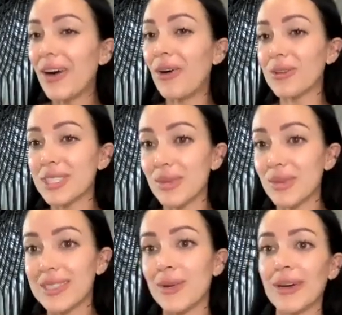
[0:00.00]
wholesome
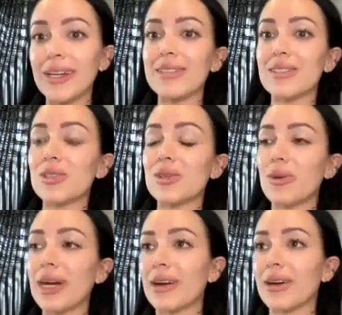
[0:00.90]
experience to
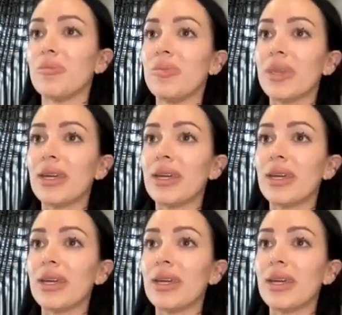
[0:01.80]
where